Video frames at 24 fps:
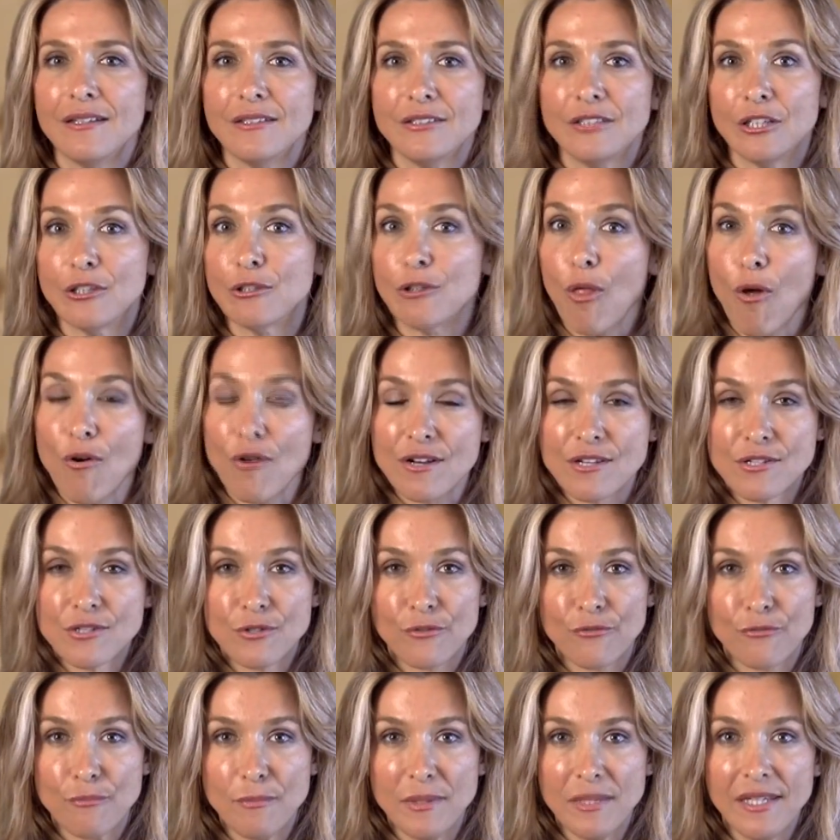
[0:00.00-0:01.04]
the glories
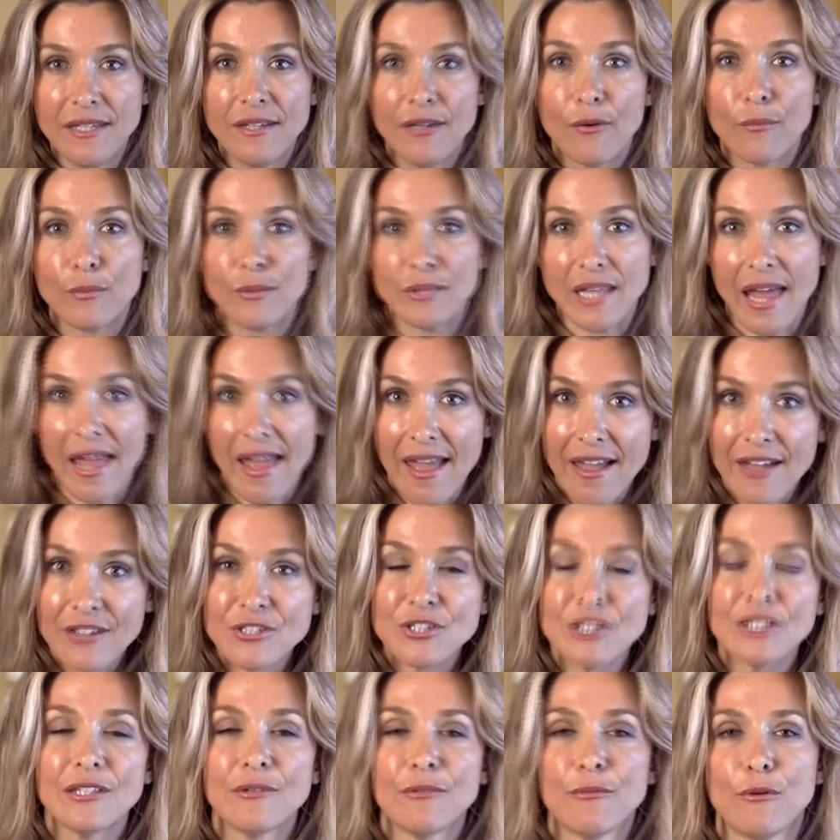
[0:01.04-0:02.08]
of me, what I
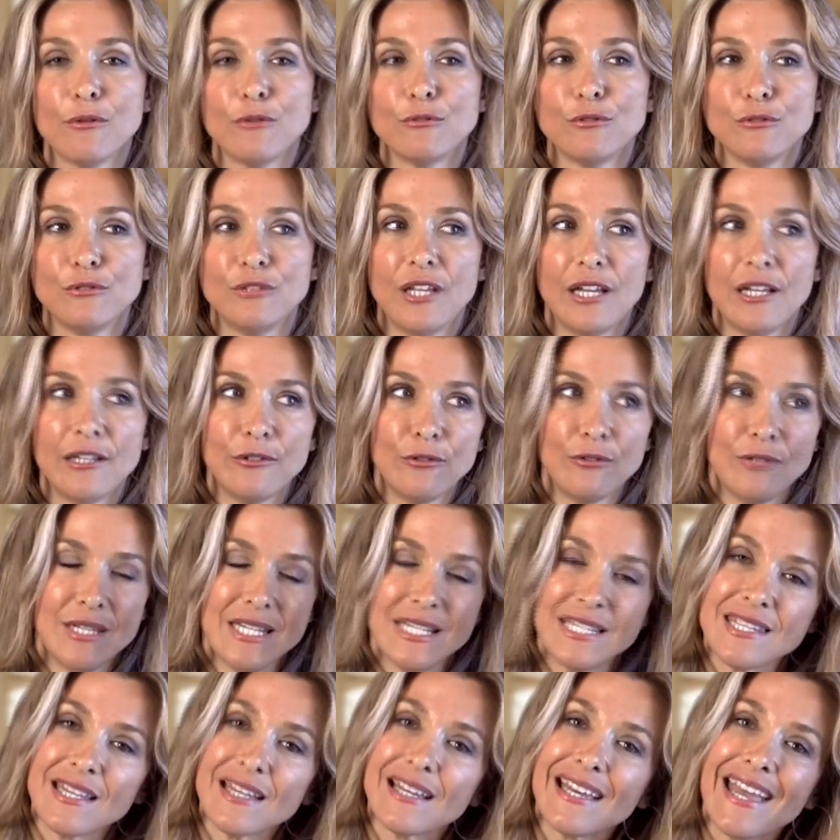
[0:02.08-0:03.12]
actually want to tell you
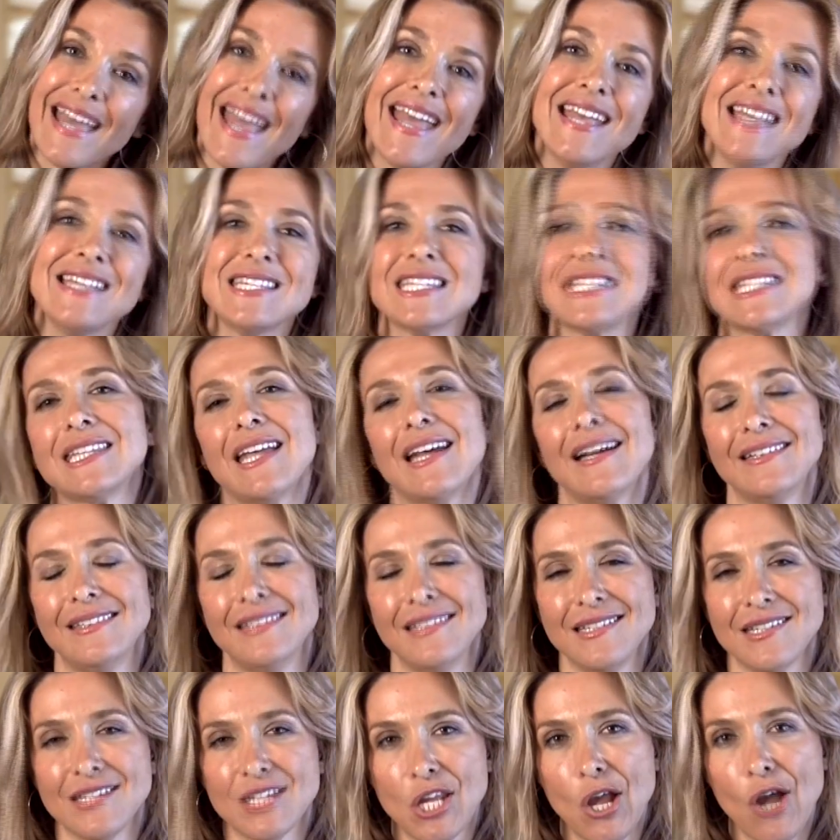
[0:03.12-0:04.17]
is the case
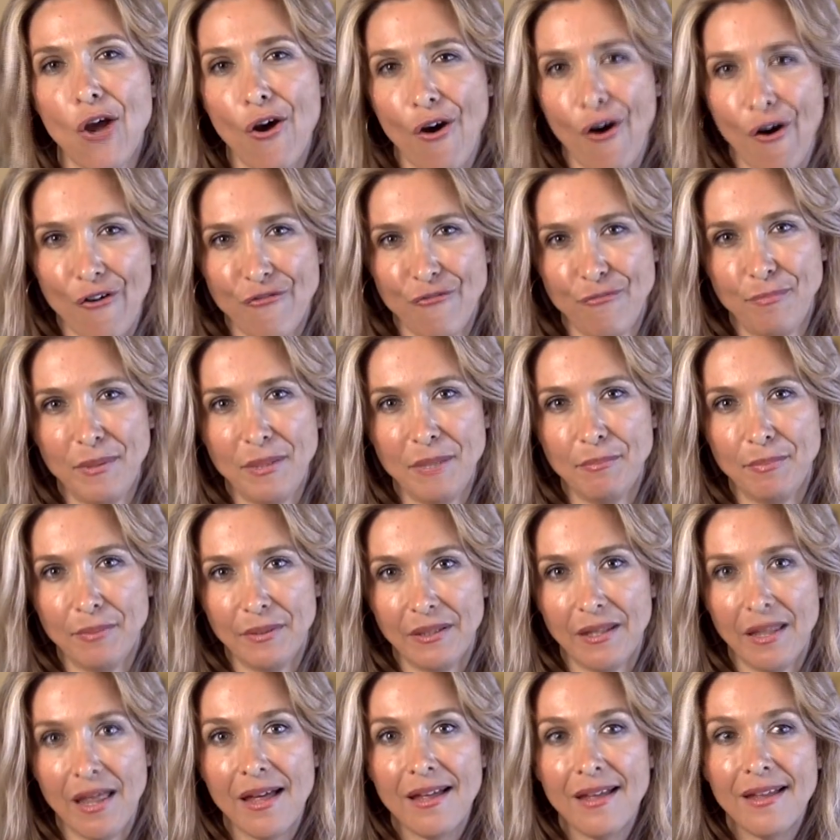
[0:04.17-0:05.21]
studies of
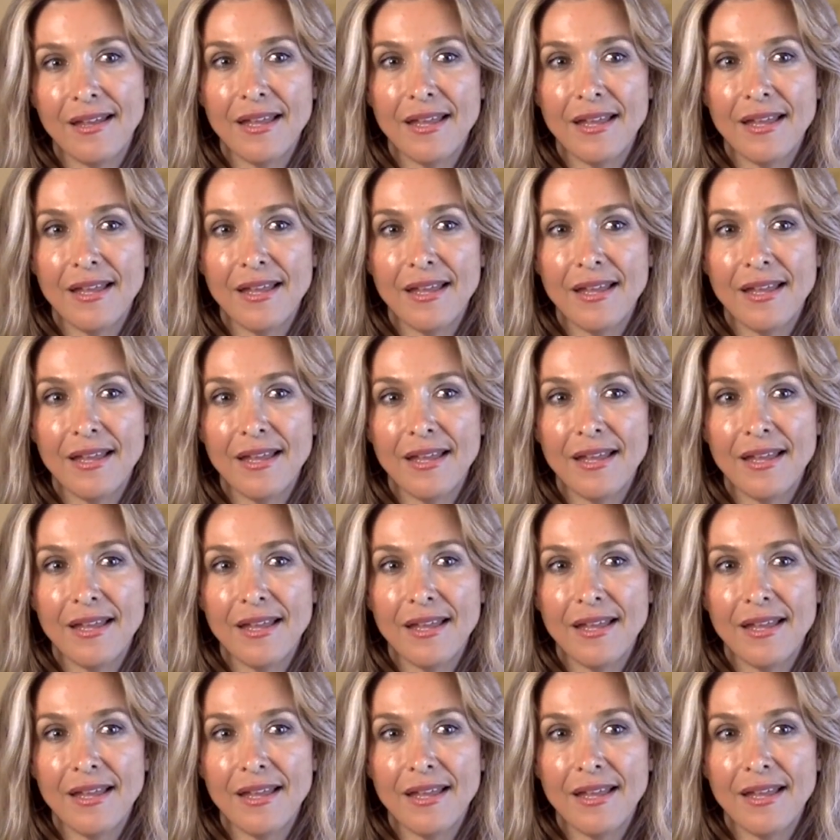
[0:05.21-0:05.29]
people.